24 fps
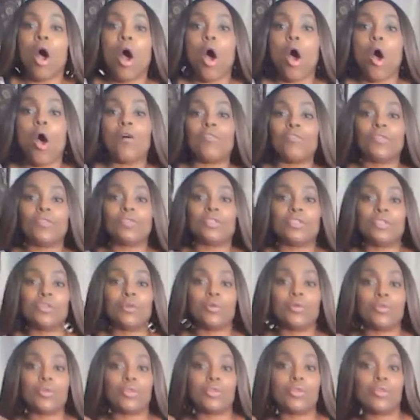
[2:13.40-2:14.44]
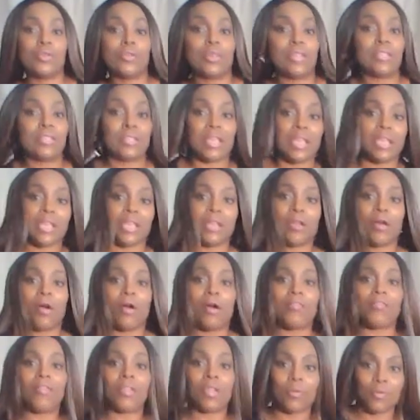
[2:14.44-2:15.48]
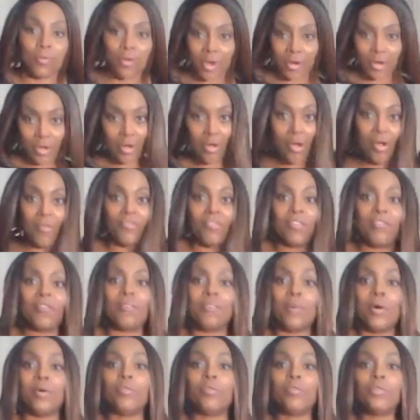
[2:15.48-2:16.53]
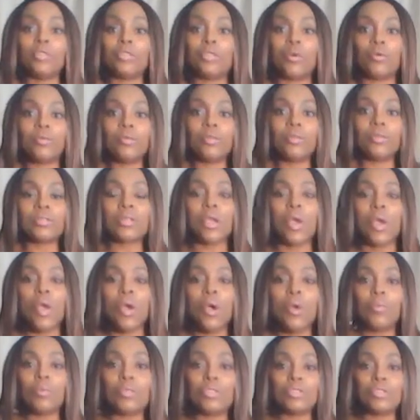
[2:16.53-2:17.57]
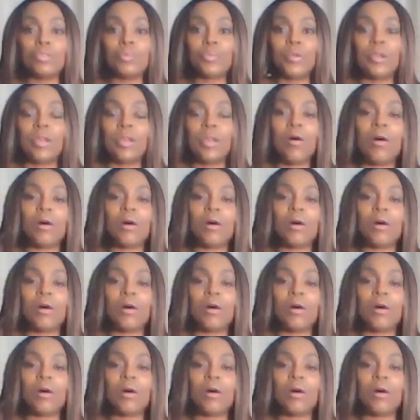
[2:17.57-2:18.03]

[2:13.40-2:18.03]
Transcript: off the shoulder. You can take it off and wear it off of both shoulders, which is pretty